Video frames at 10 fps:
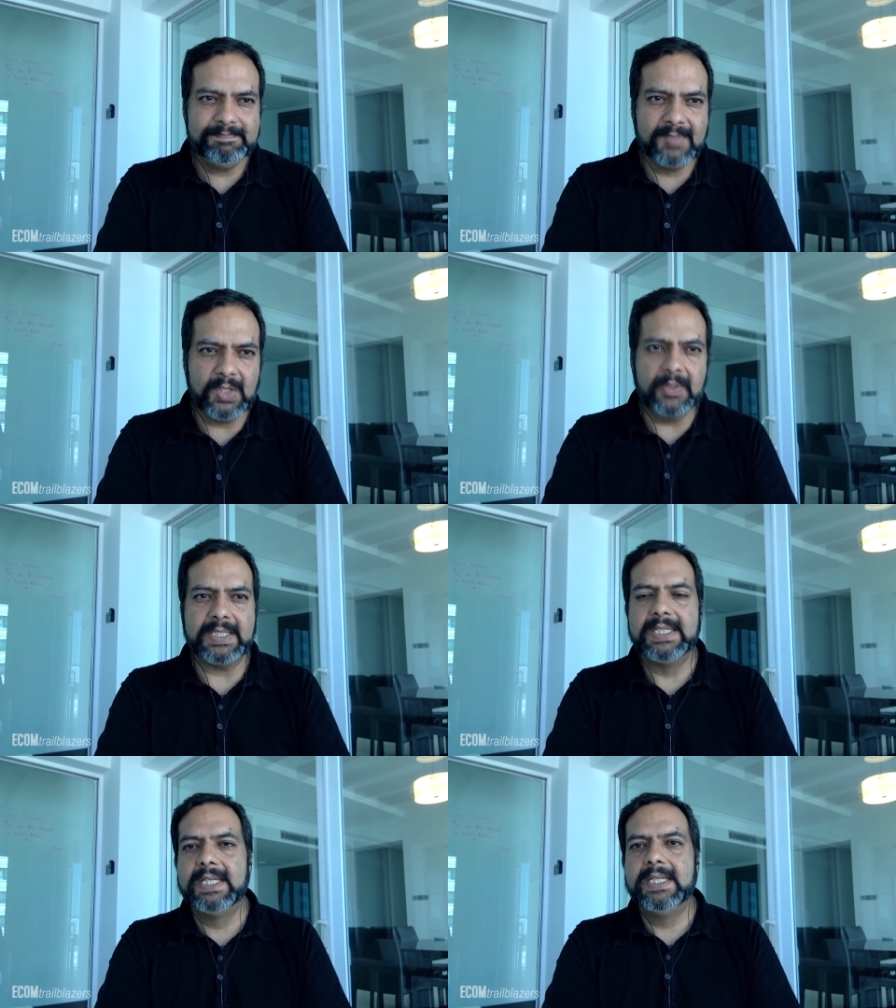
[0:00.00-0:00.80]

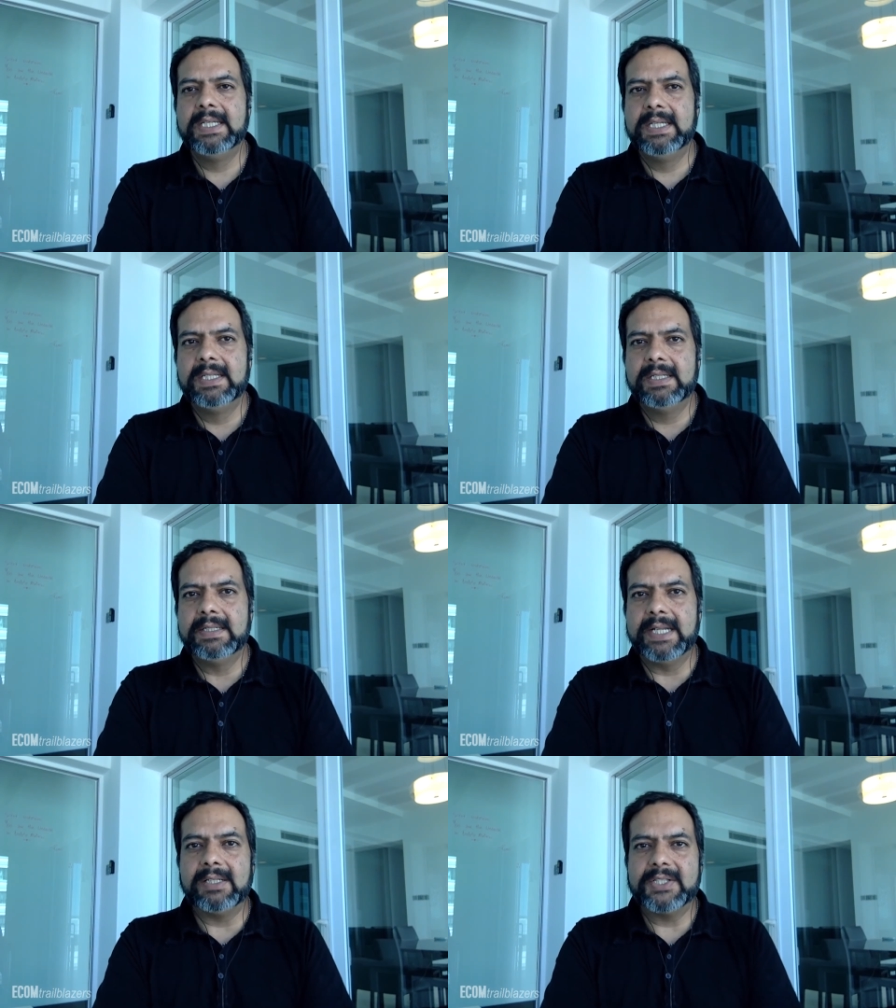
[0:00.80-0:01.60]
Okay,
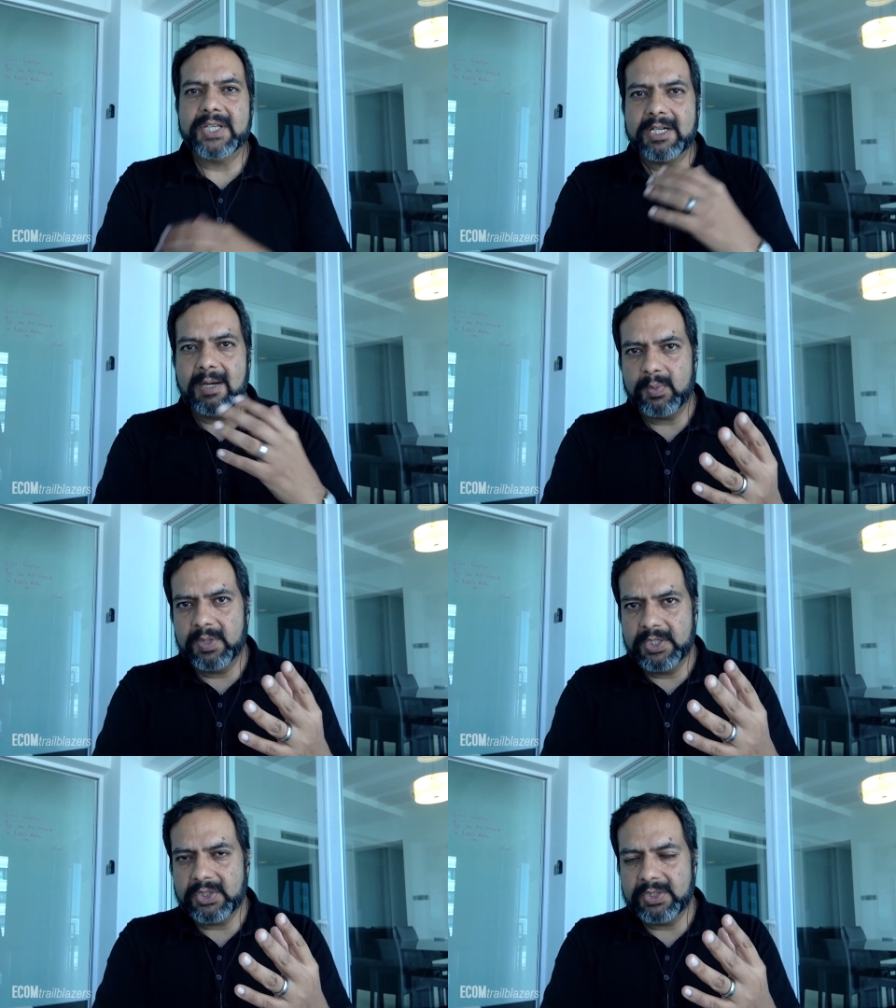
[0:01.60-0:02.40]
now let's get
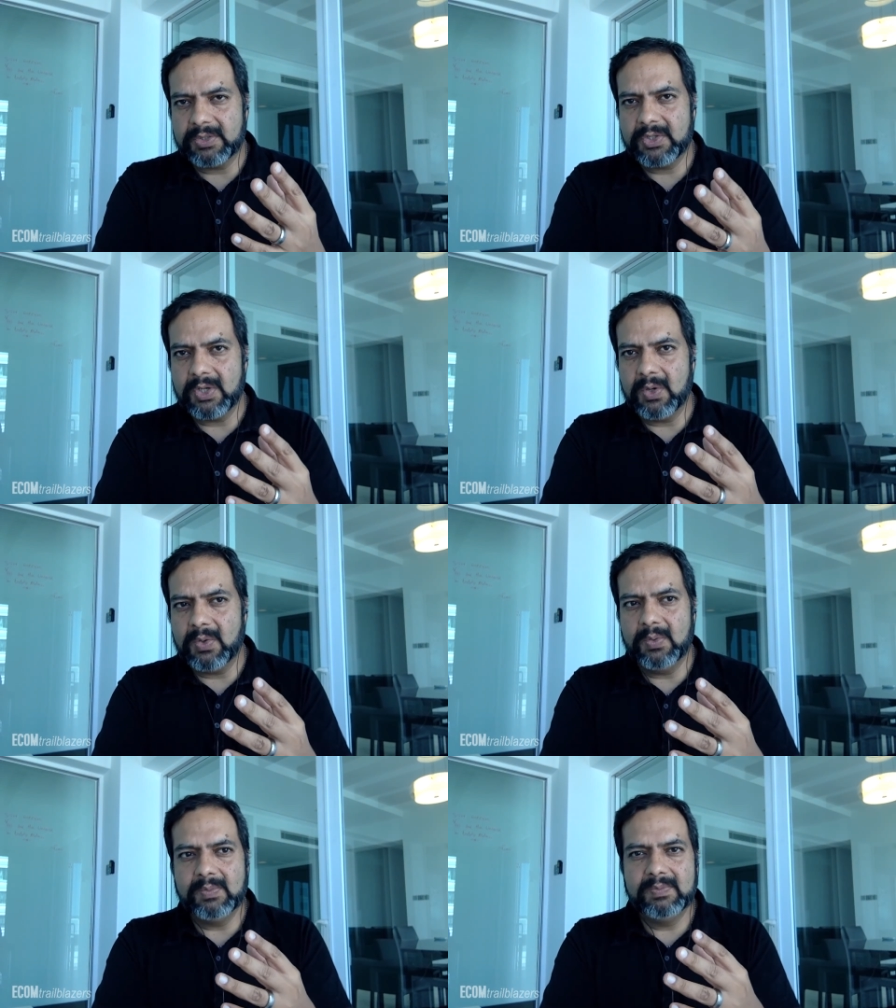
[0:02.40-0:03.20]
operational.
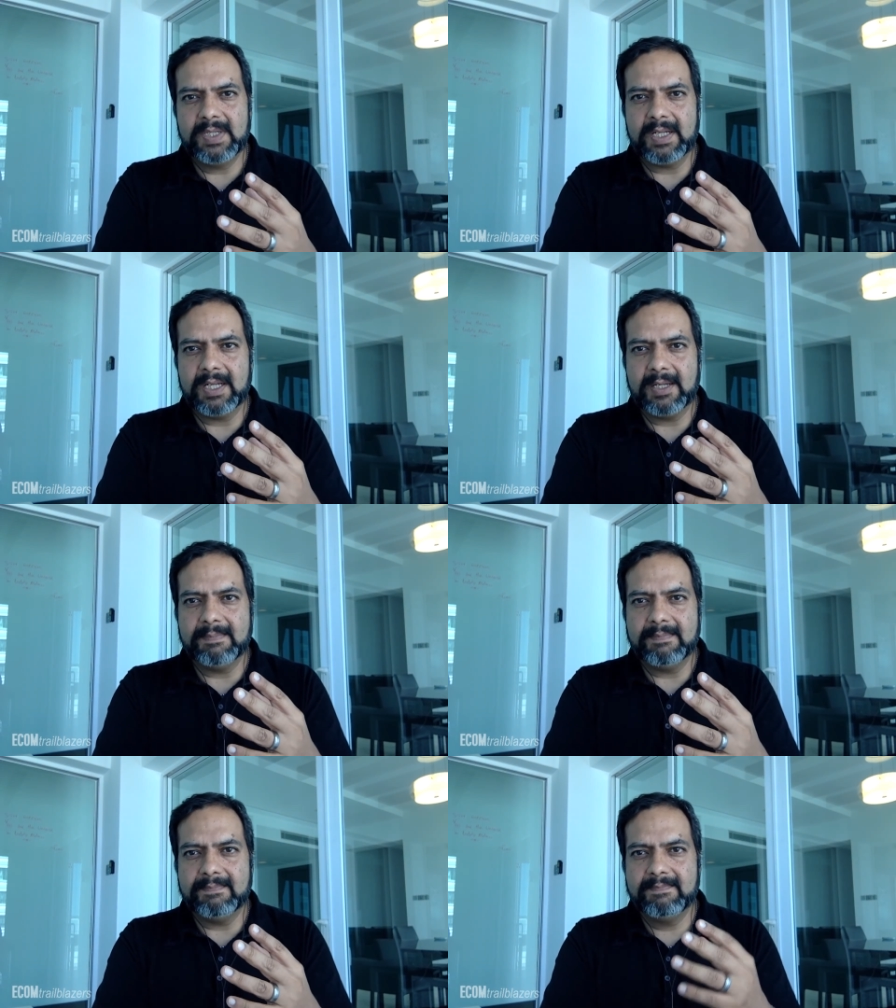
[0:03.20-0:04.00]
So
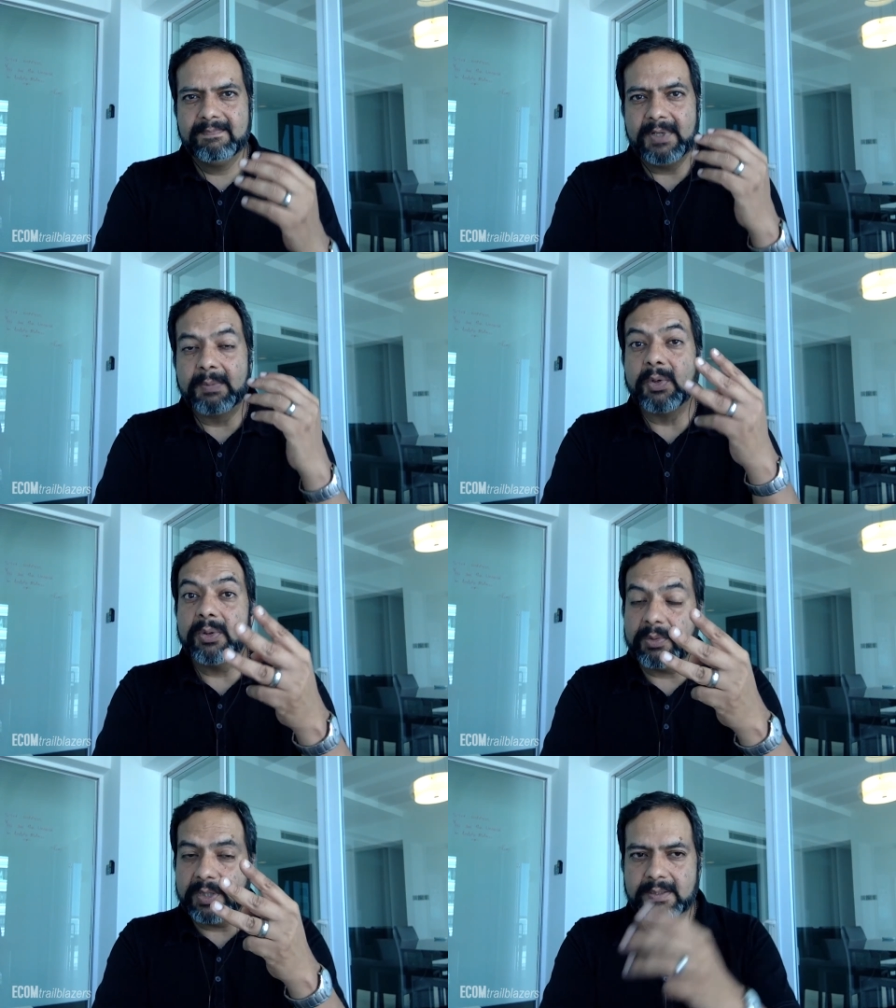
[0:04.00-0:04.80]
number
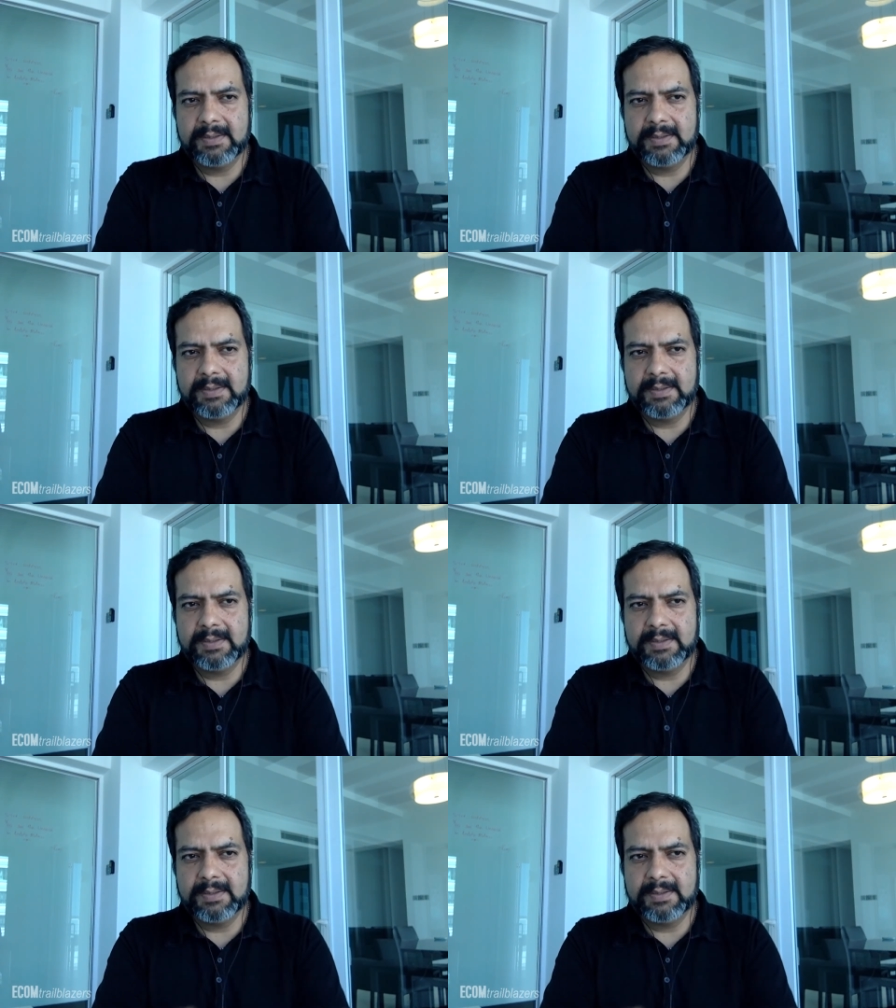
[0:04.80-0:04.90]
3.